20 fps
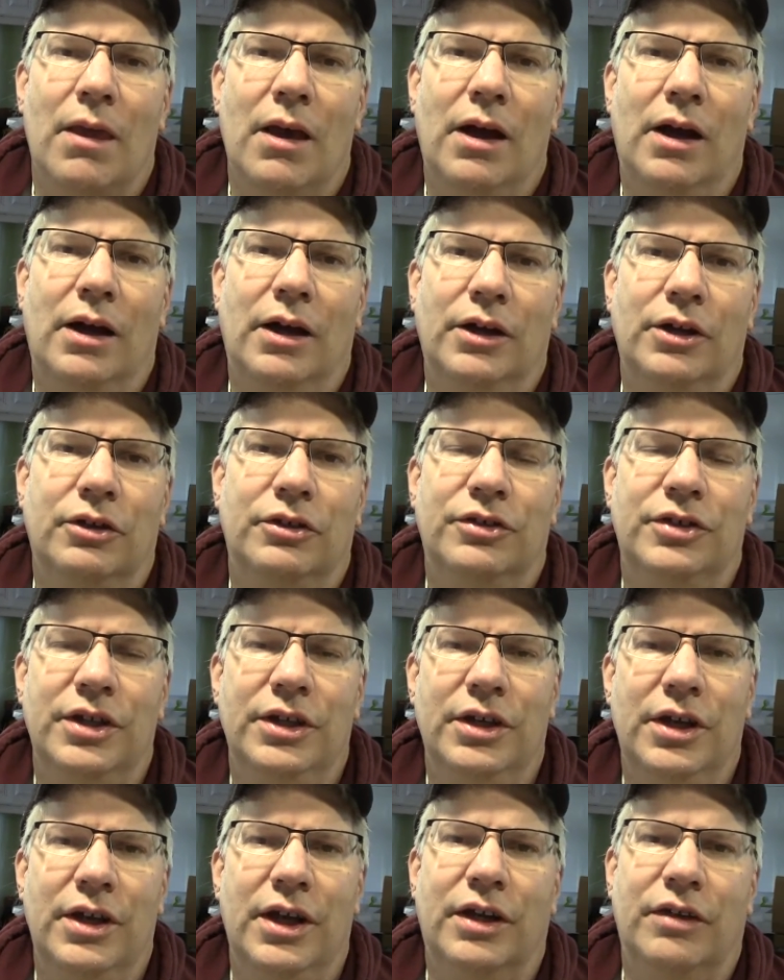uh, you'll see
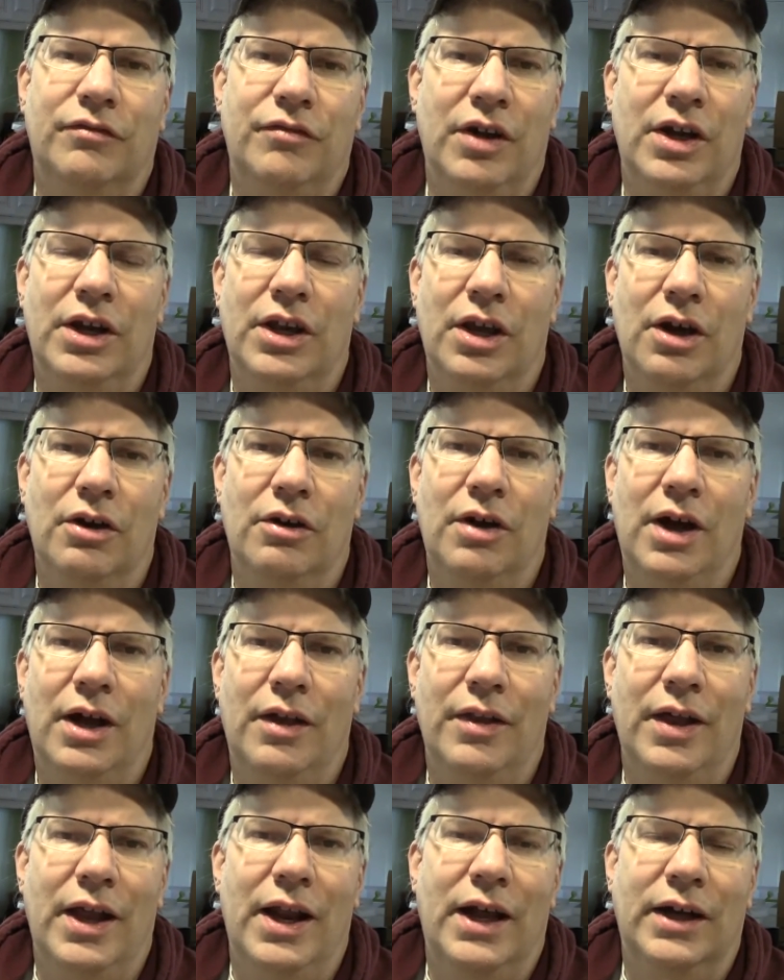in the next video
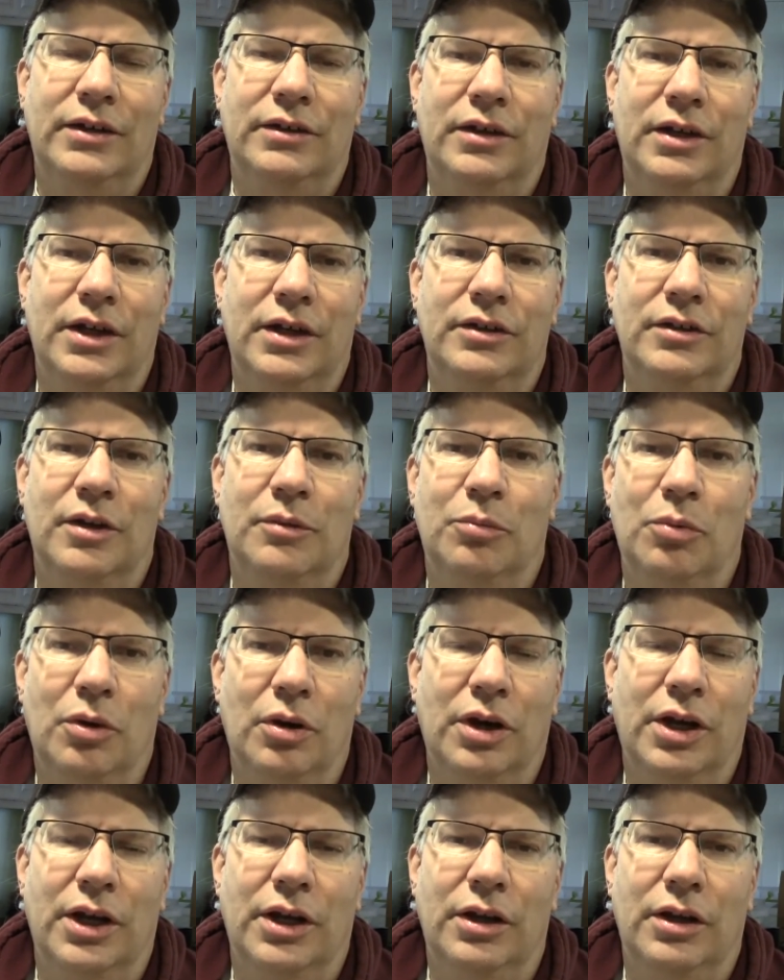how that actually ends up
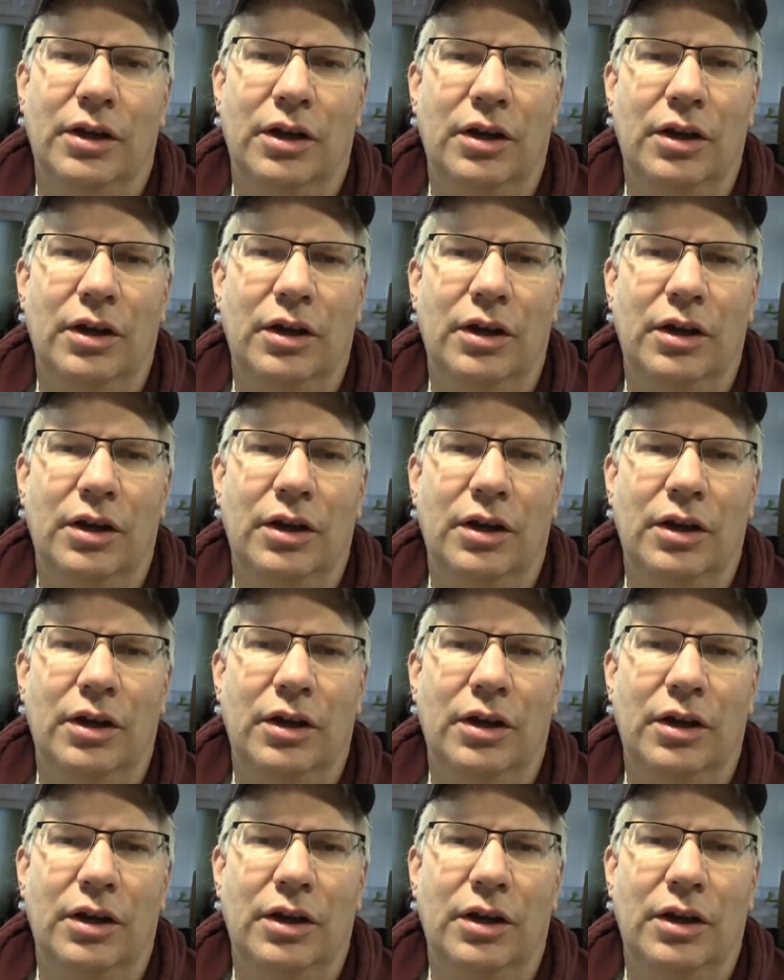working.